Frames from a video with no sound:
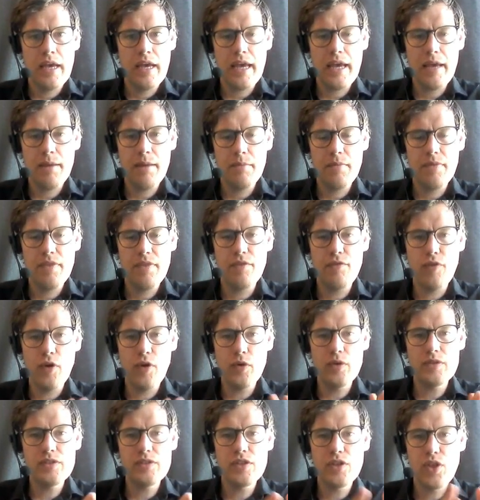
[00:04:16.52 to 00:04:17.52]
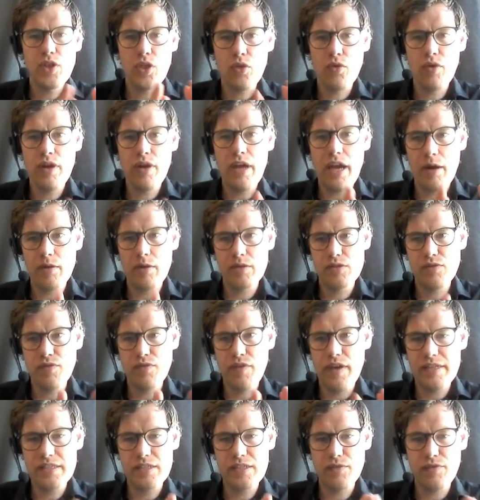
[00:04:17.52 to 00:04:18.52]
The focus is 3 hours
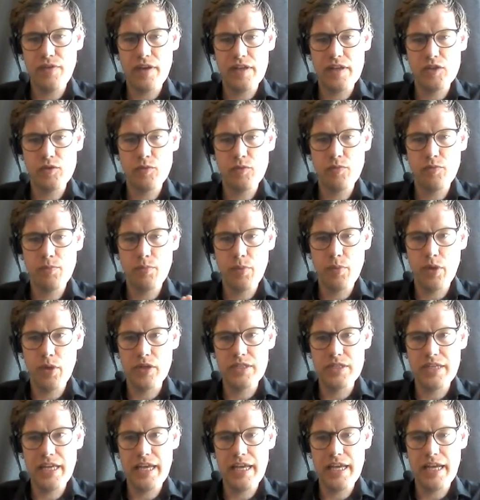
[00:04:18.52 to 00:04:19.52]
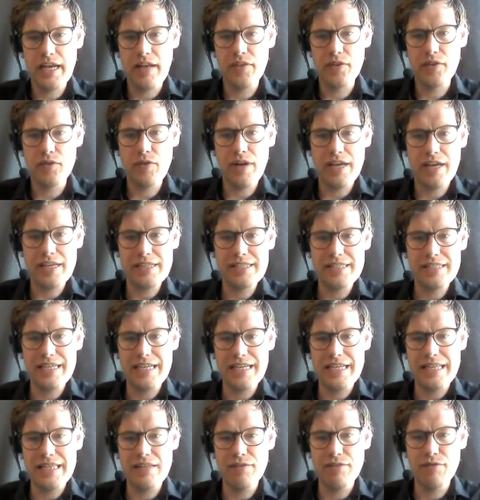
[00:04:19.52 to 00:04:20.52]
face-to-face per day and the rest
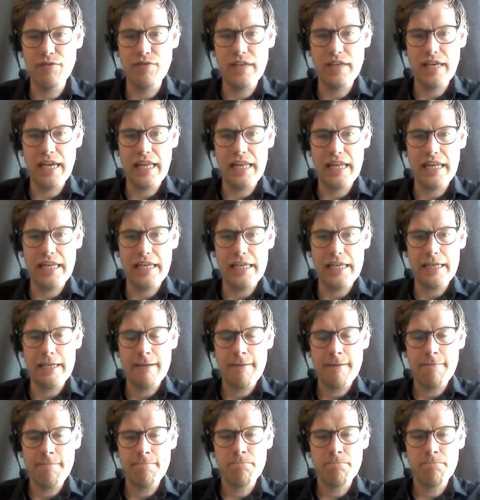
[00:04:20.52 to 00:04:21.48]
in the VLE.